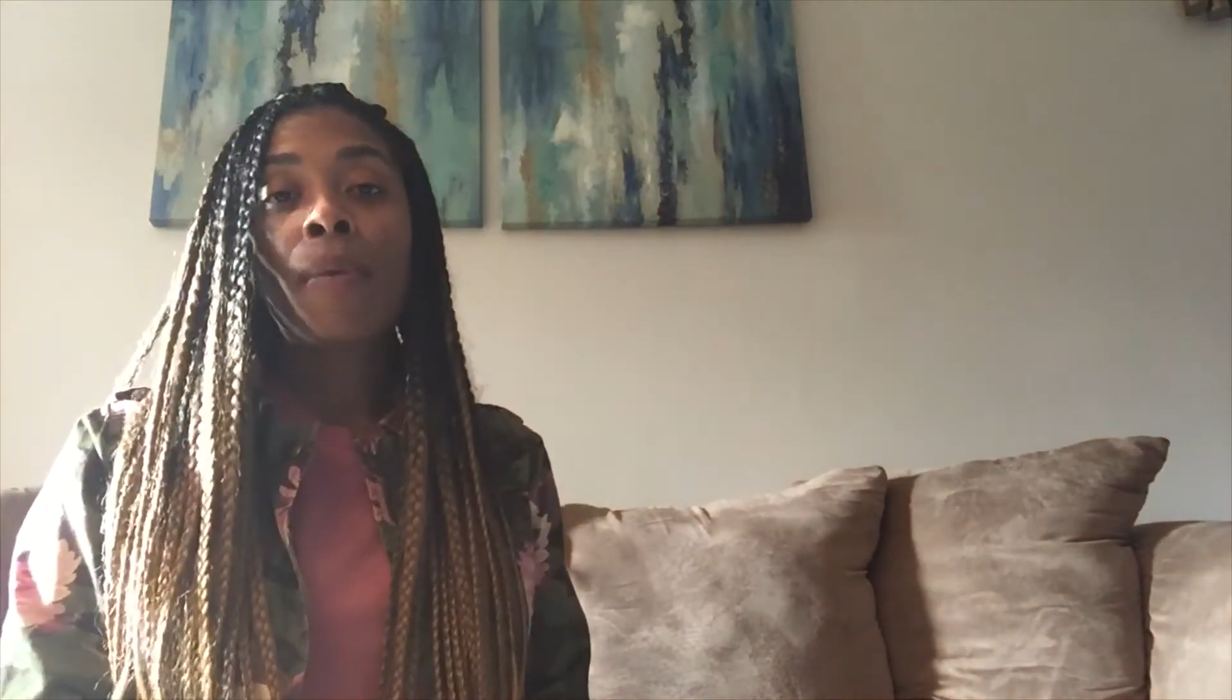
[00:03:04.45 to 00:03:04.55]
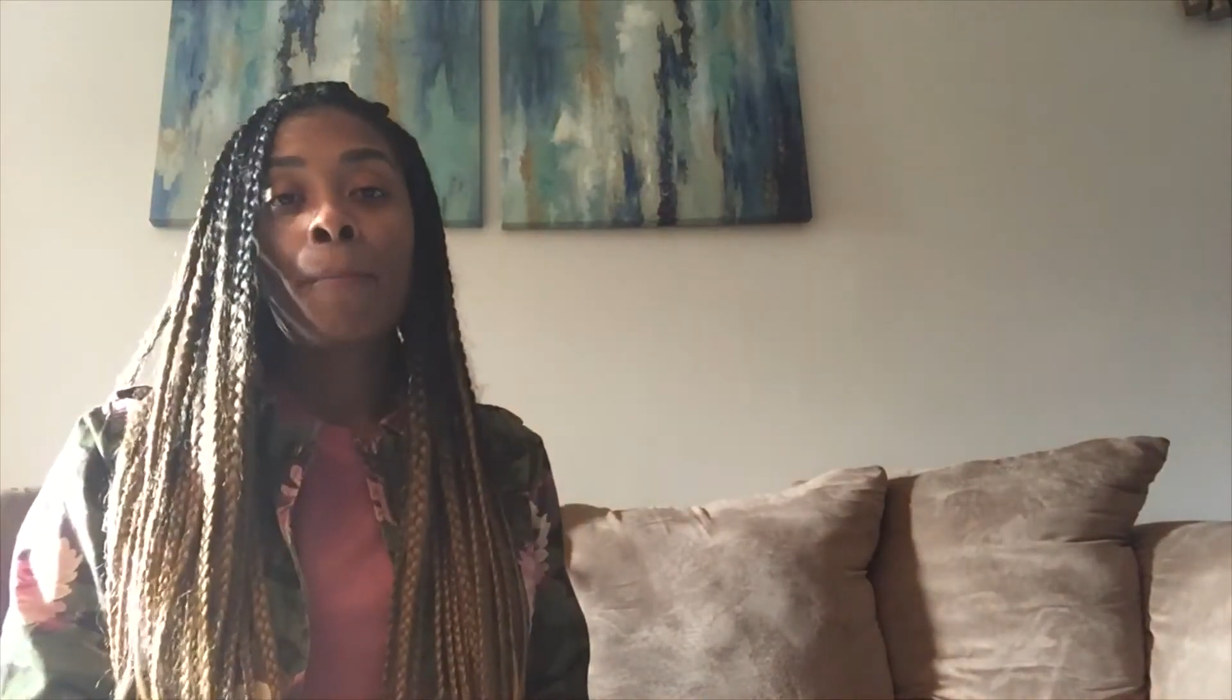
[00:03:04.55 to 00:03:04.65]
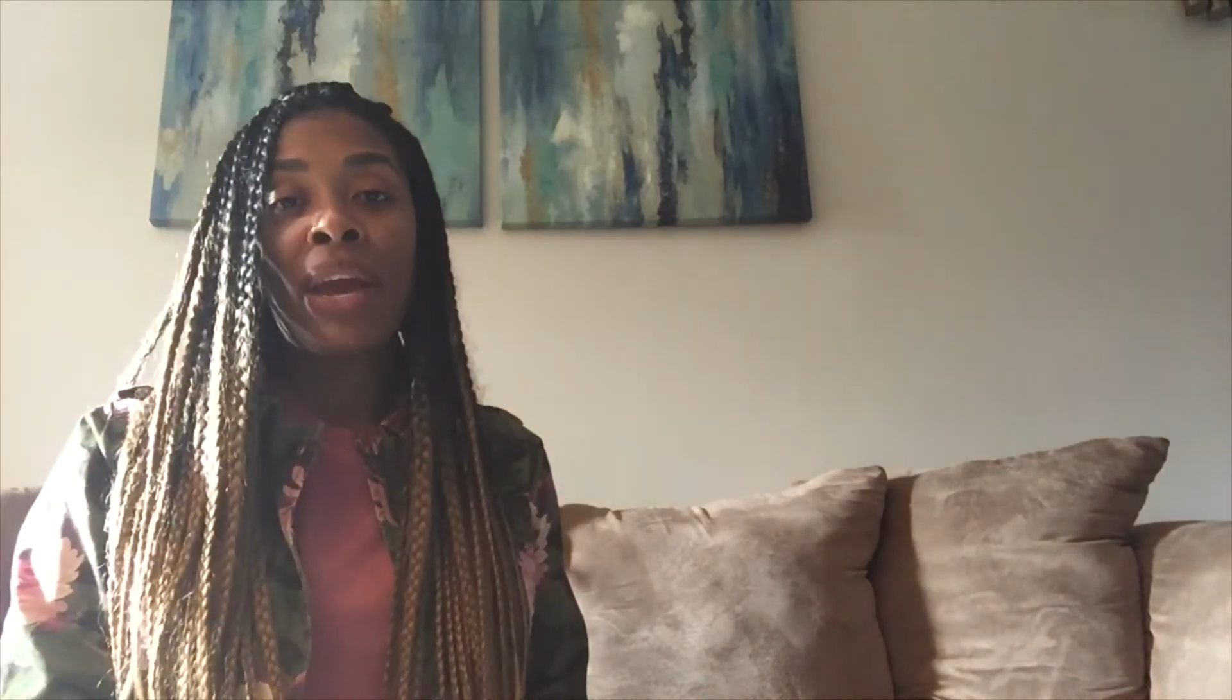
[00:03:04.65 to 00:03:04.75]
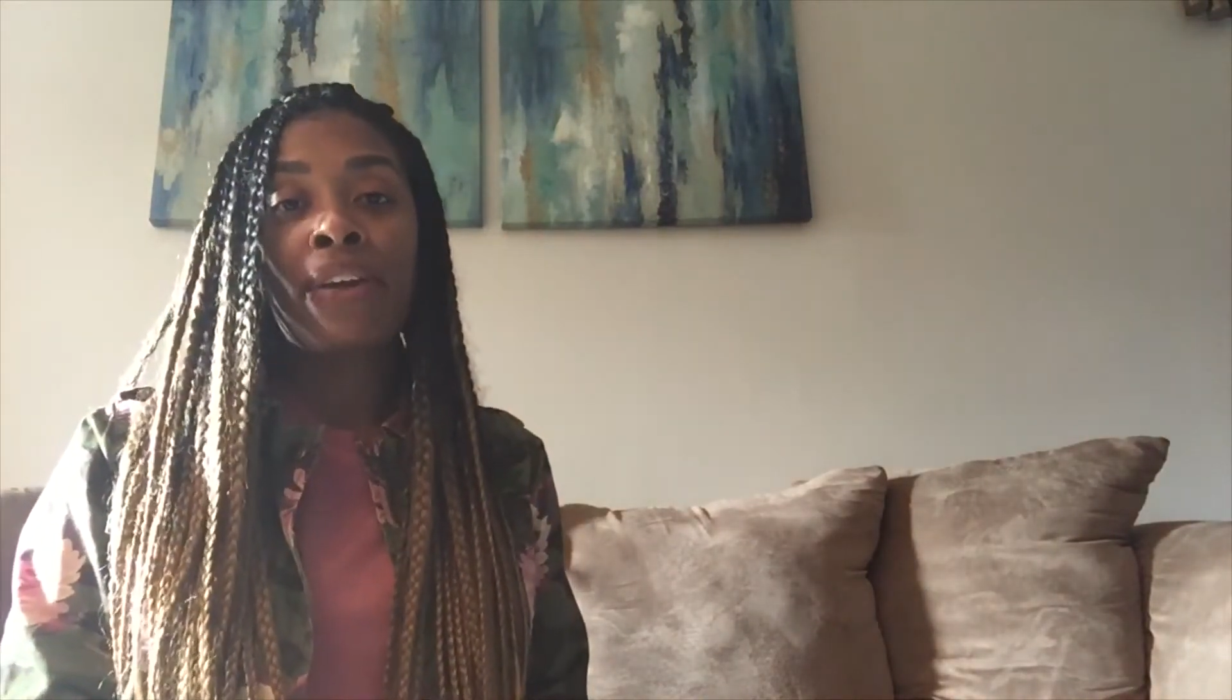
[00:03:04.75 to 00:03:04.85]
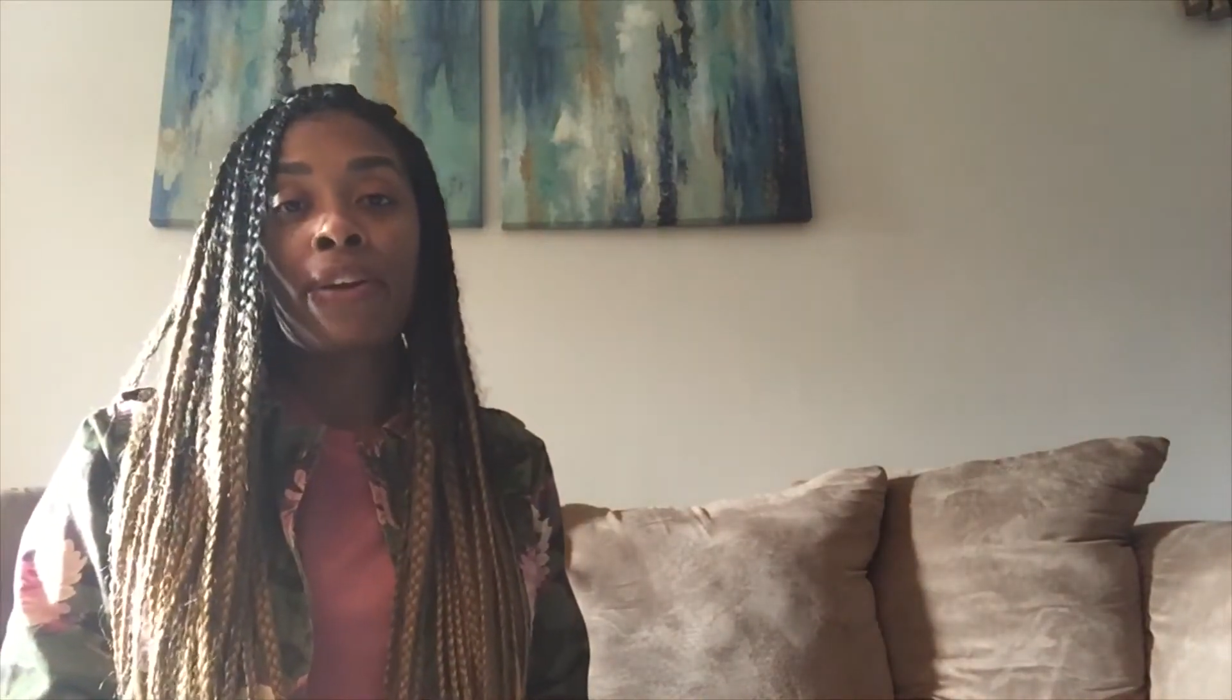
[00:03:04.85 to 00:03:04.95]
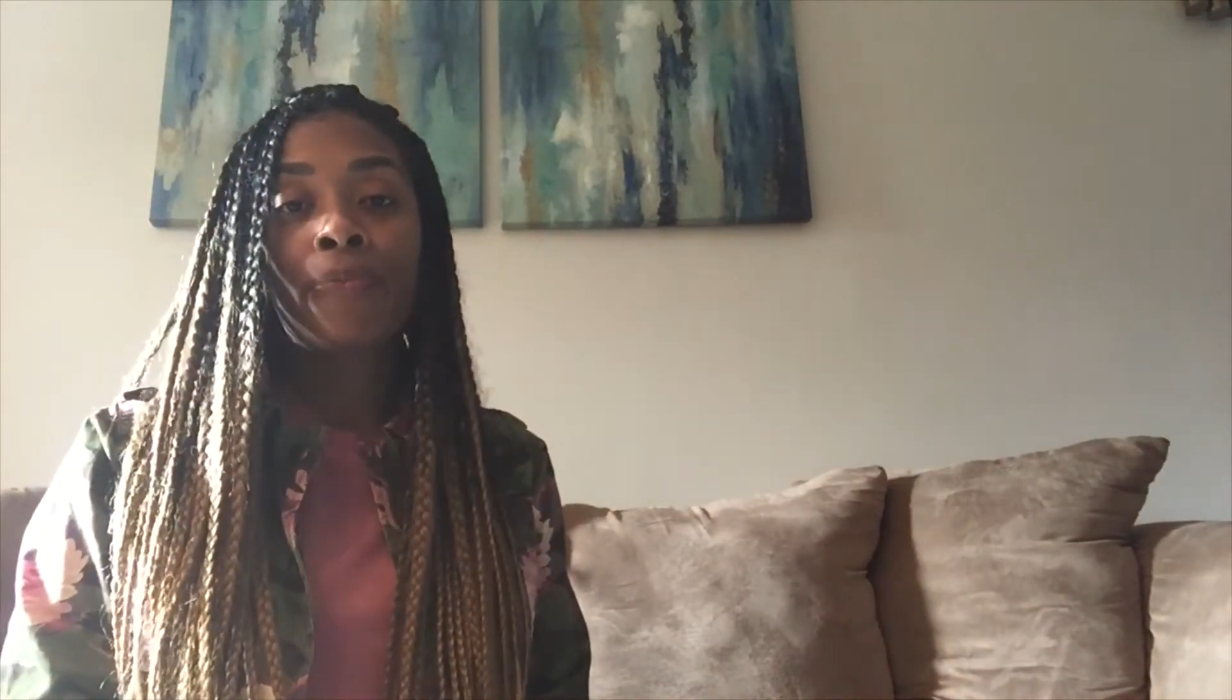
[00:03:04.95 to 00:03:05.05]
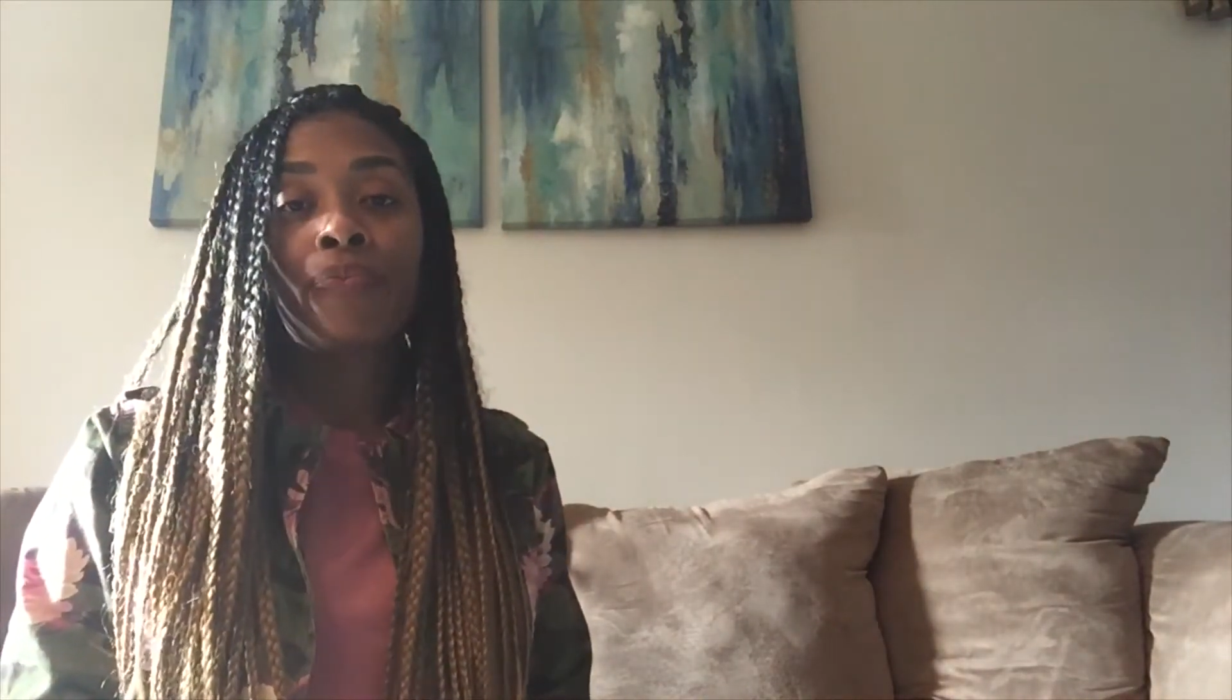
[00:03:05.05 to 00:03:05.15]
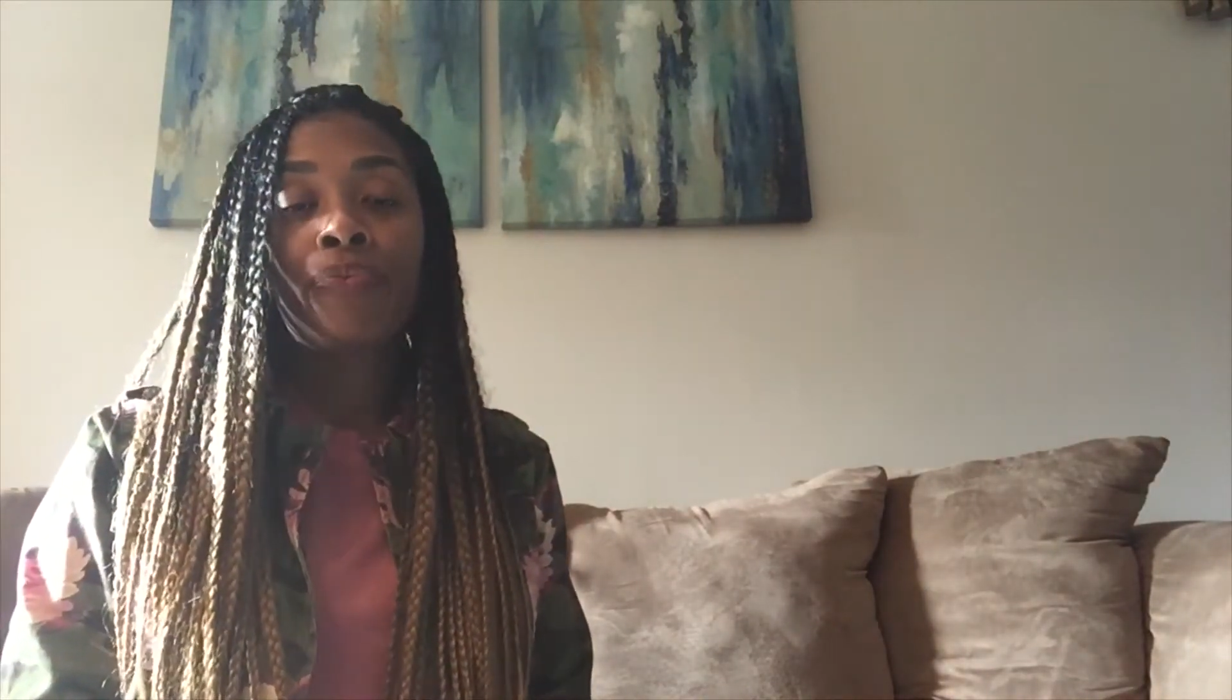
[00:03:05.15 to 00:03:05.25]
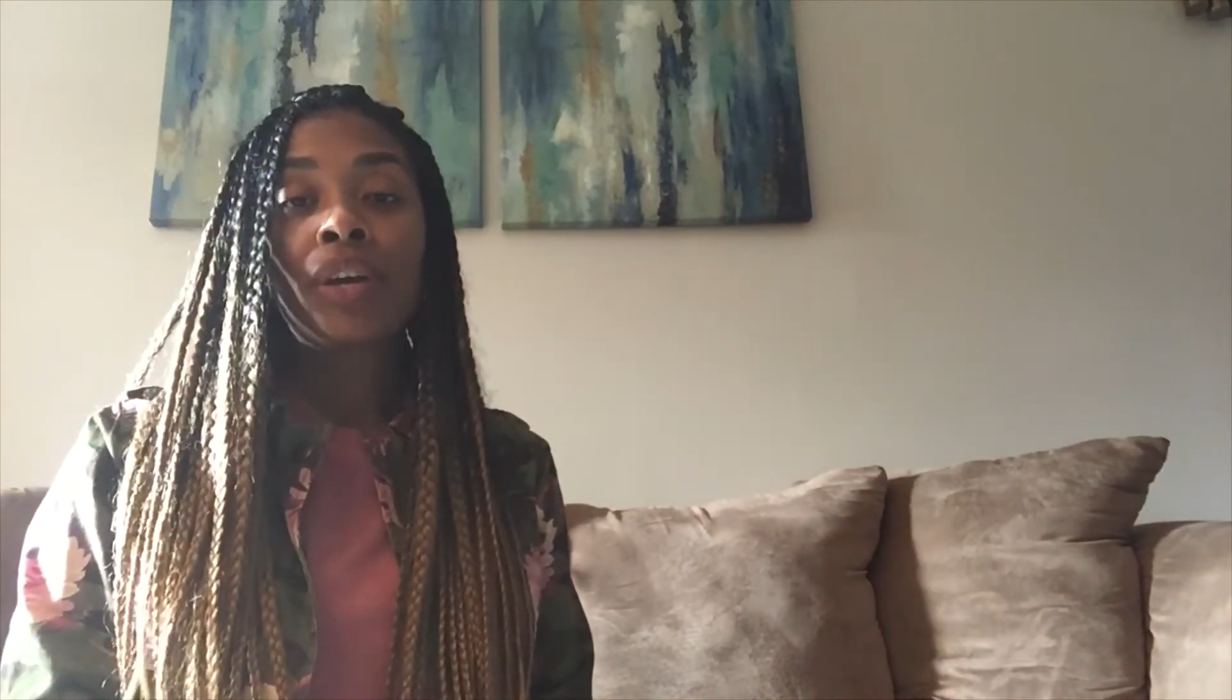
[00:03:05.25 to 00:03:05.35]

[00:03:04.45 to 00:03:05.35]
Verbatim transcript: manner.